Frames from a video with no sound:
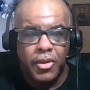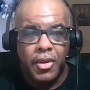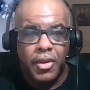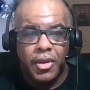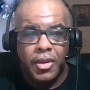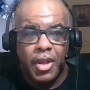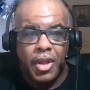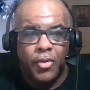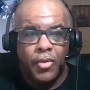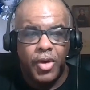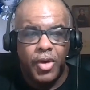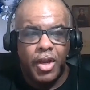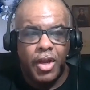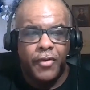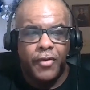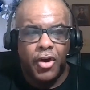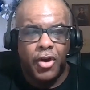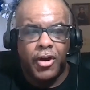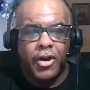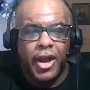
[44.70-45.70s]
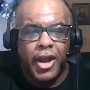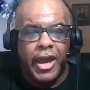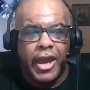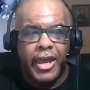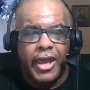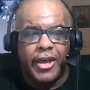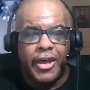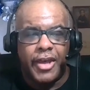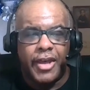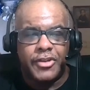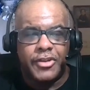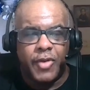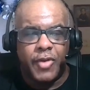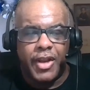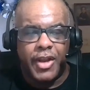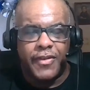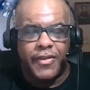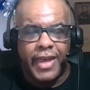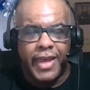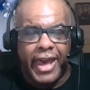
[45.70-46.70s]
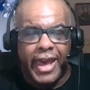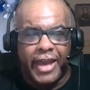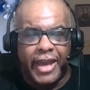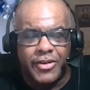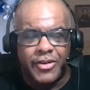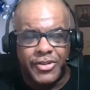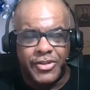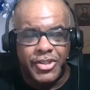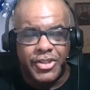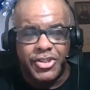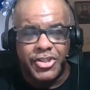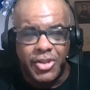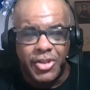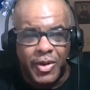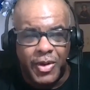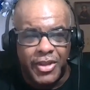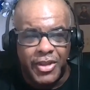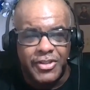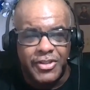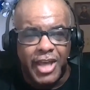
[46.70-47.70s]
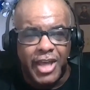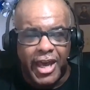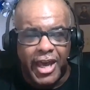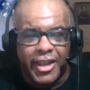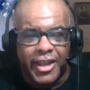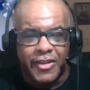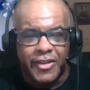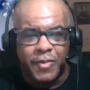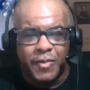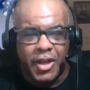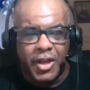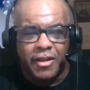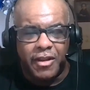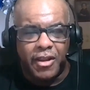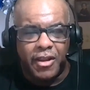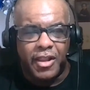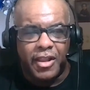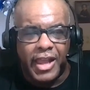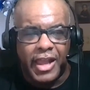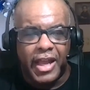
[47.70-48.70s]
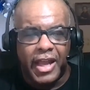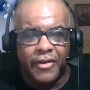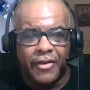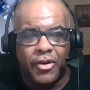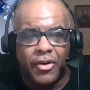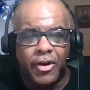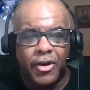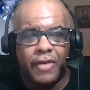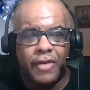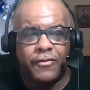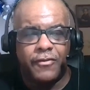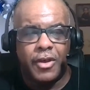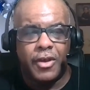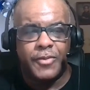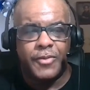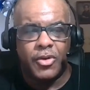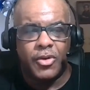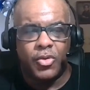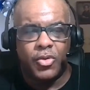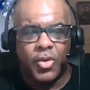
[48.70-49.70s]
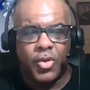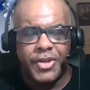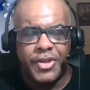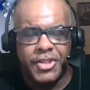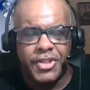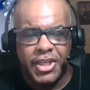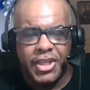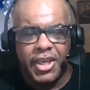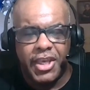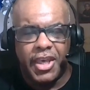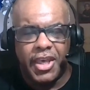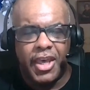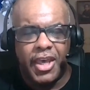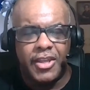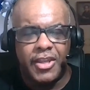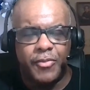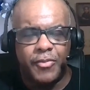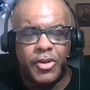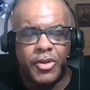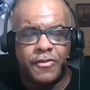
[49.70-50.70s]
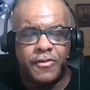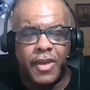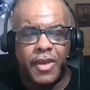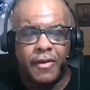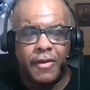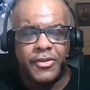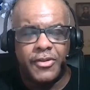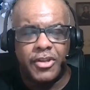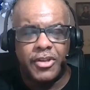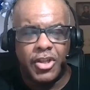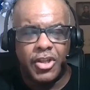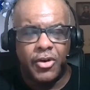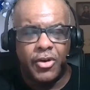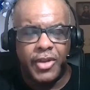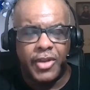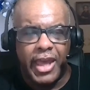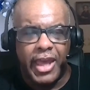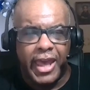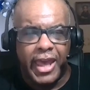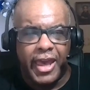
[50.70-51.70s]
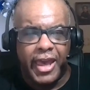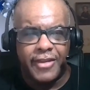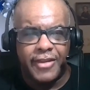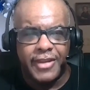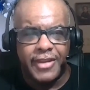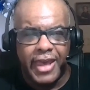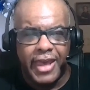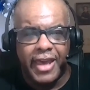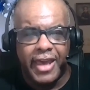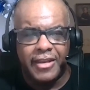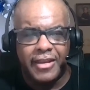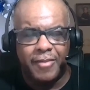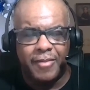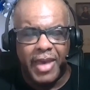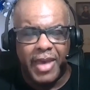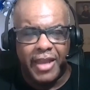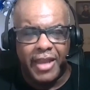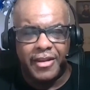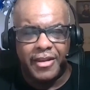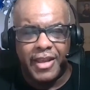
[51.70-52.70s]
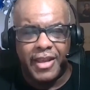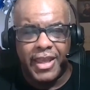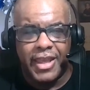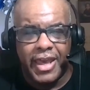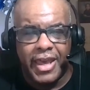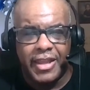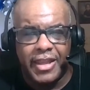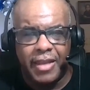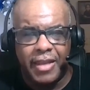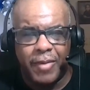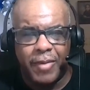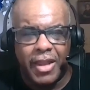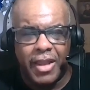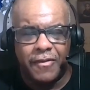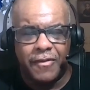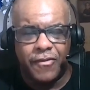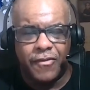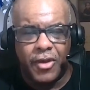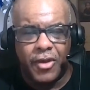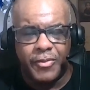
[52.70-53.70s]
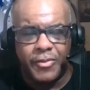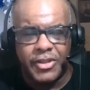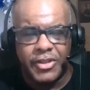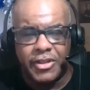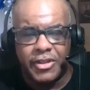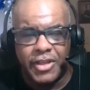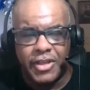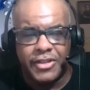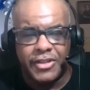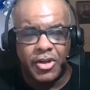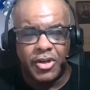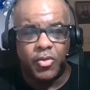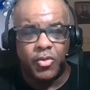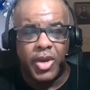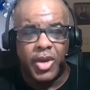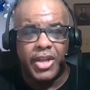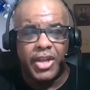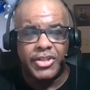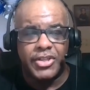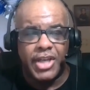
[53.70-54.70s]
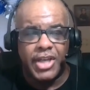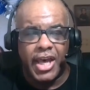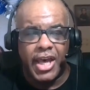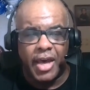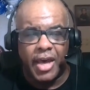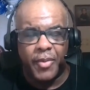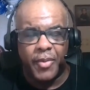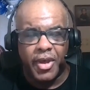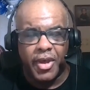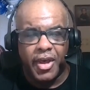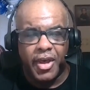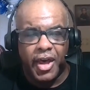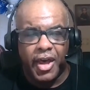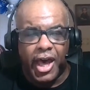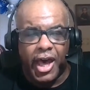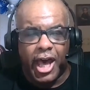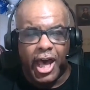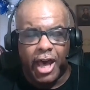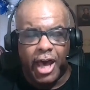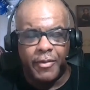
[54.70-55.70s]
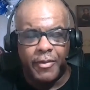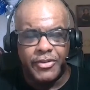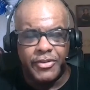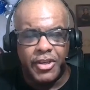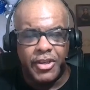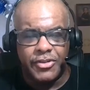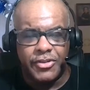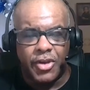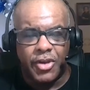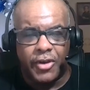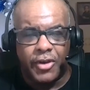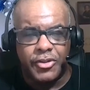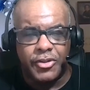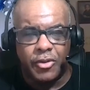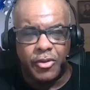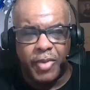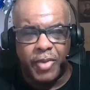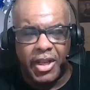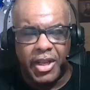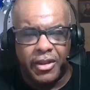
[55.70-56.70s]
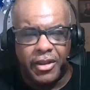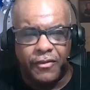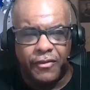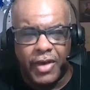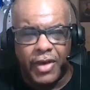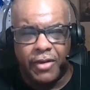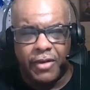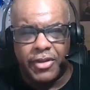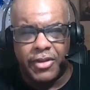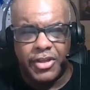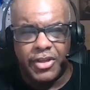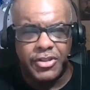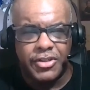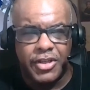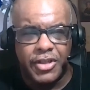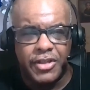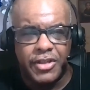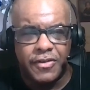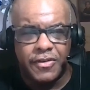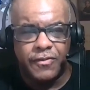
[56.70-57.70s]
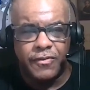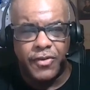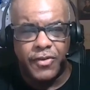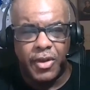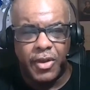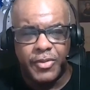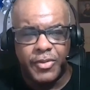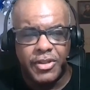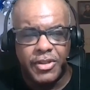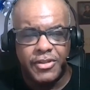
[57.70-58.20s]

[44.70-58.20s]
Now, one of horror icon's greatest actors is Tony Todd. He's been in a lot of horror films. Of course, he is most famously known as Candyman in the Candyman films, and he does a great job. Obviously, he's also been in the Final Destination films.